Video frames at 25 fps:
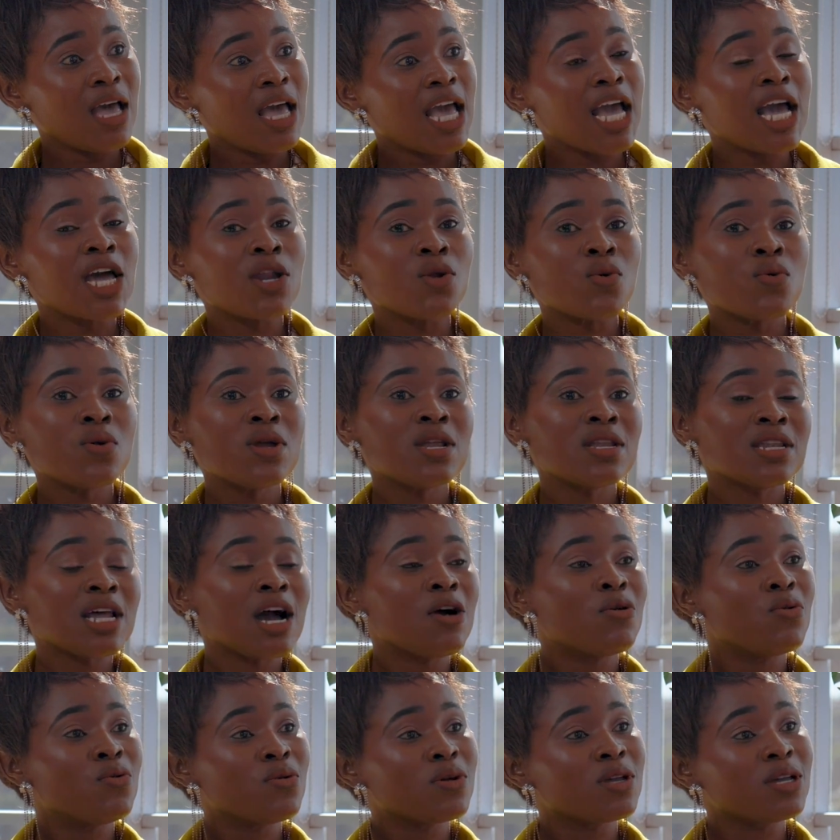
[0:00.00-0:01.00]
And we're
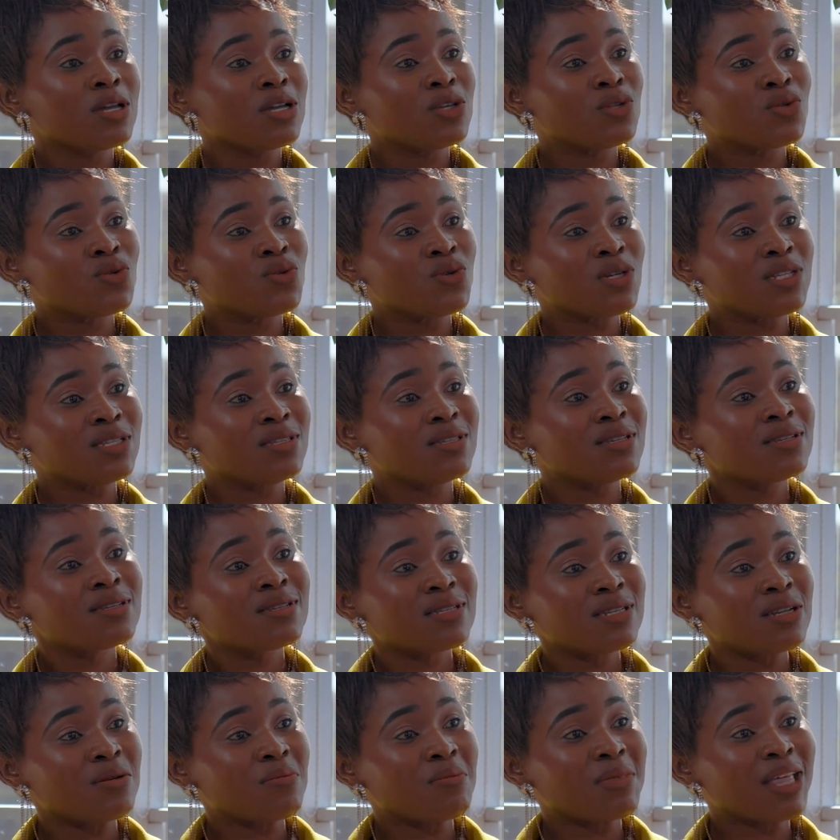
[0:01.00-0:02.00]
now looking into a
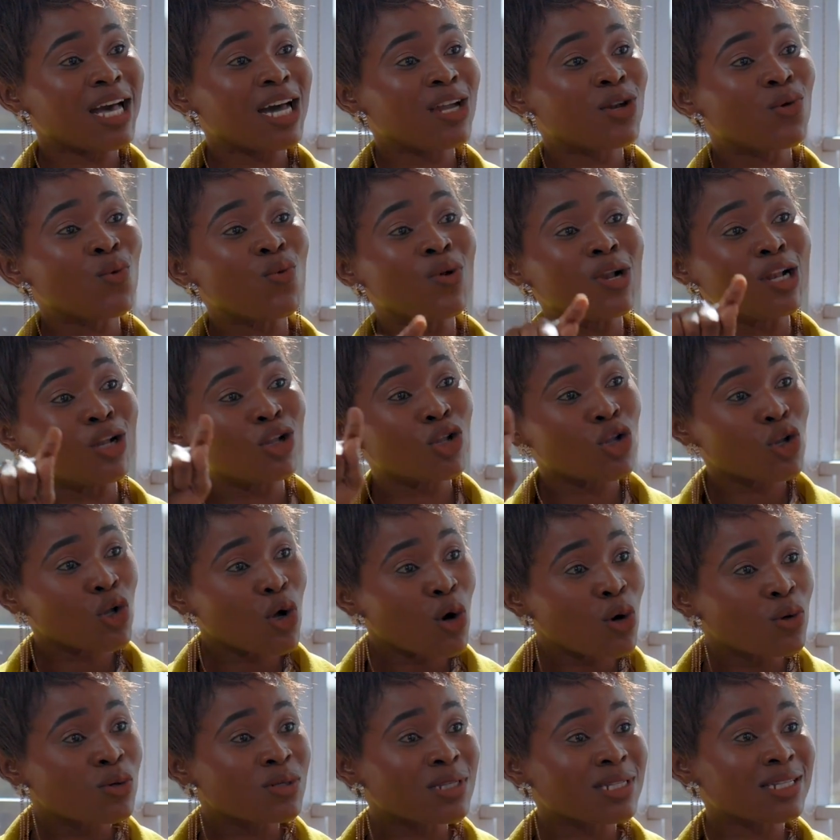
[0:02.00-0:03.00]
system that will
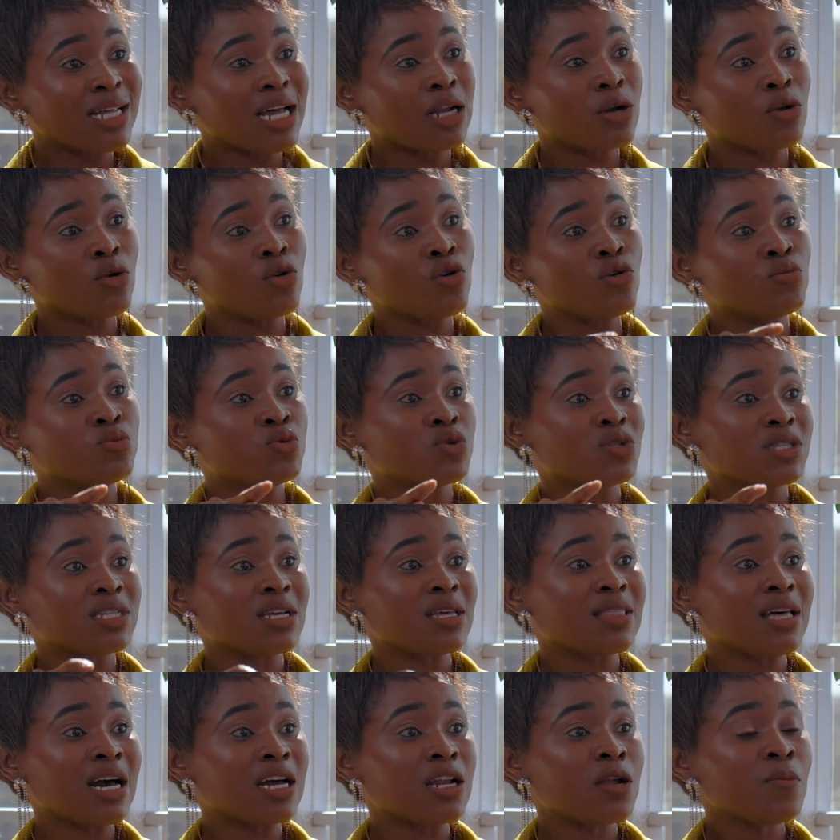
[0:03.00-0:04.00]
close that loop to
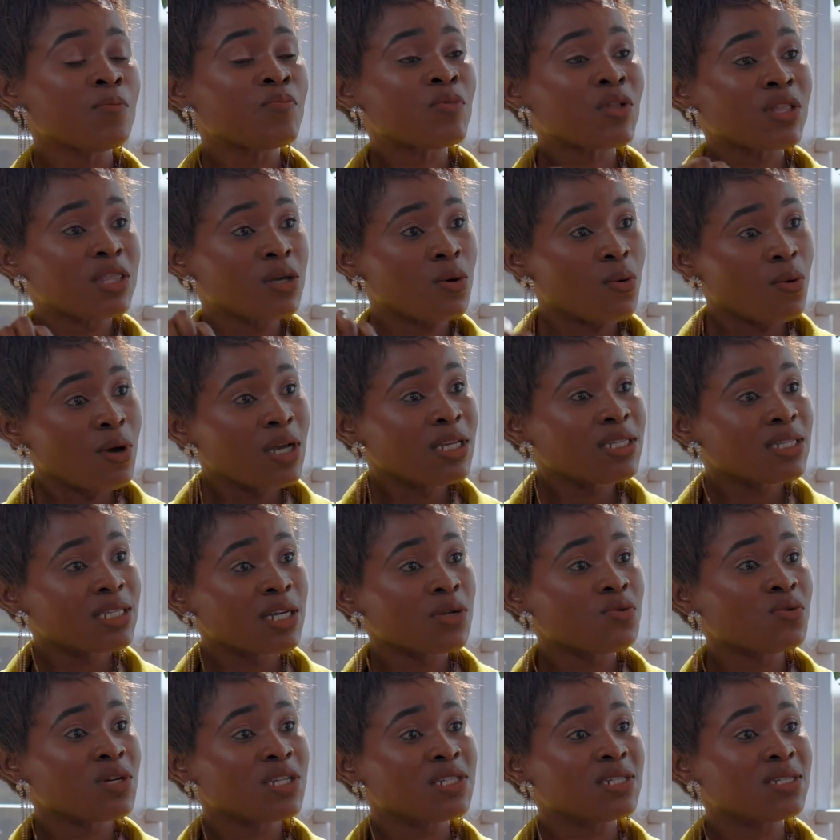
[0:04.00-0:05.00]
say that the waste
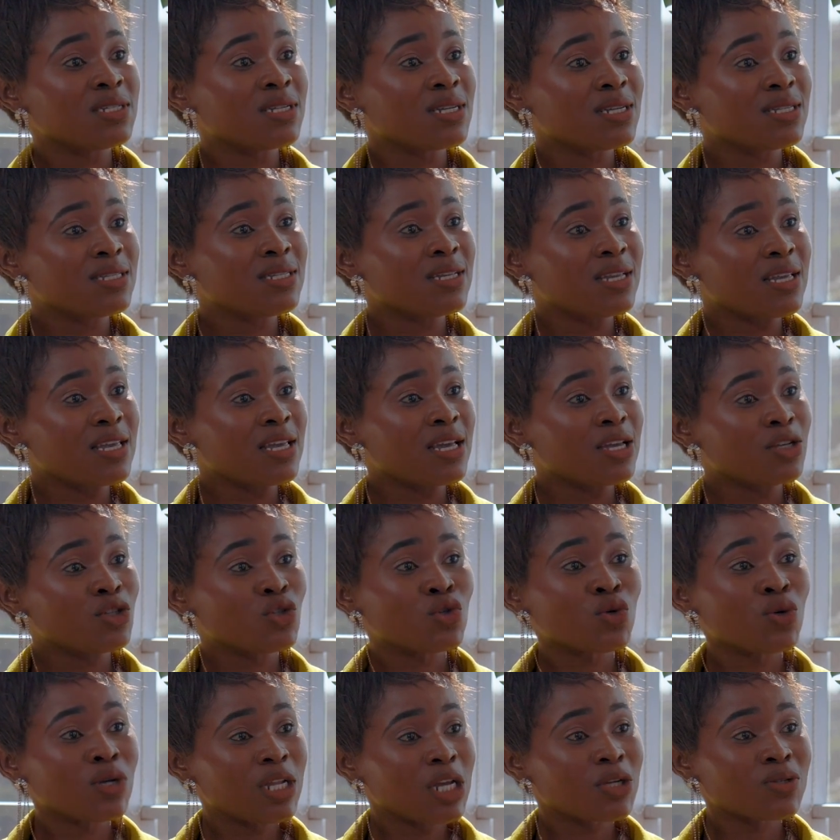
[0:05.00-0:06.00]
that we are generating here
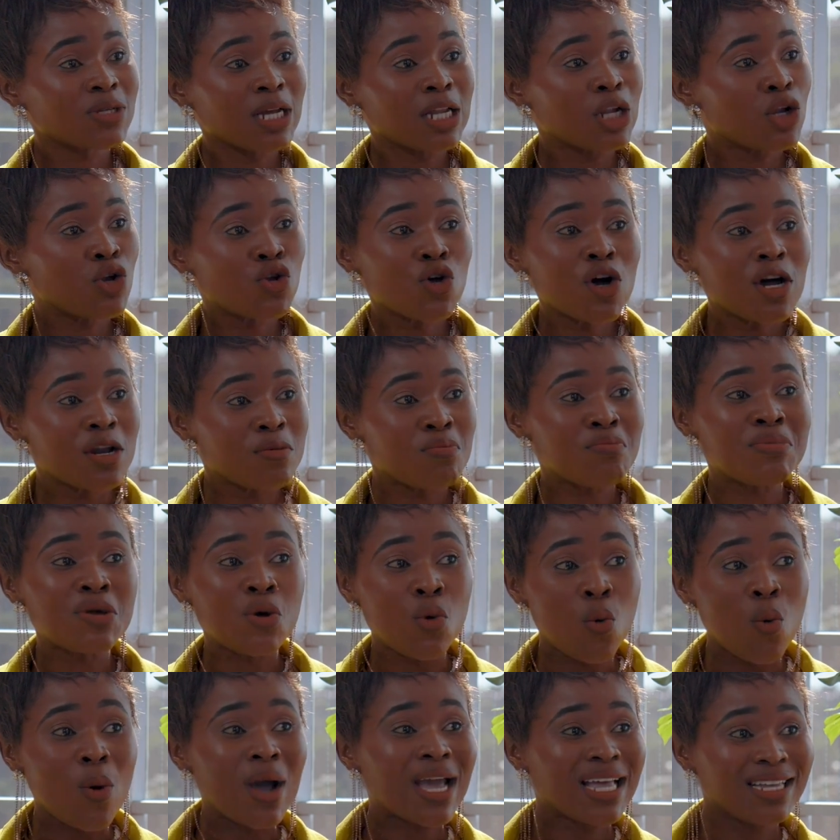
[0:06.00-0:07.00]
should actually not be
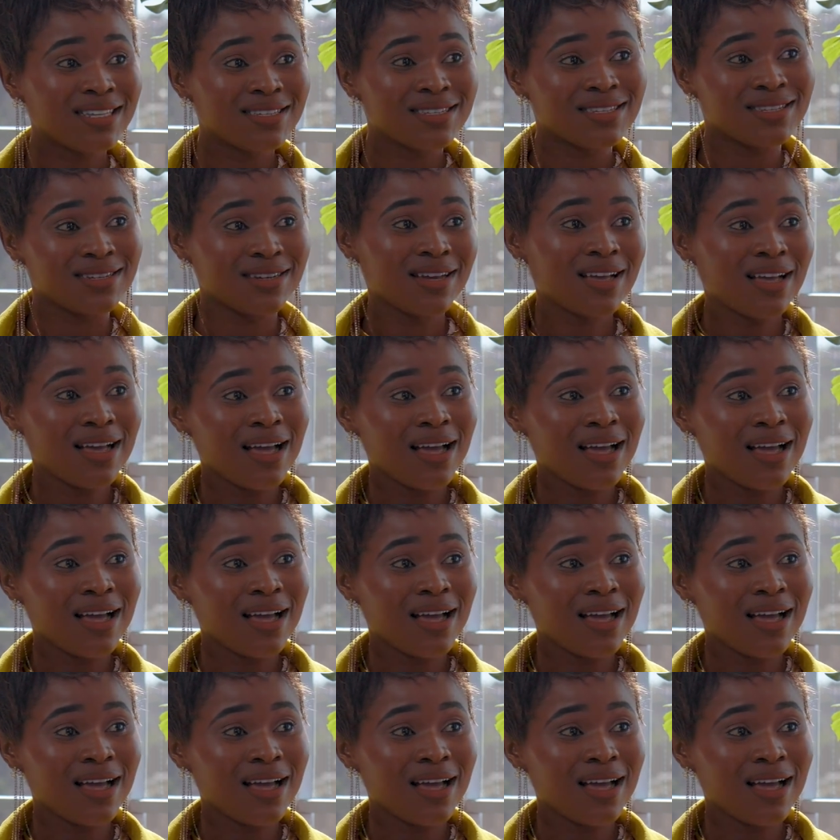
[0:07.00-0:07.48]
waste.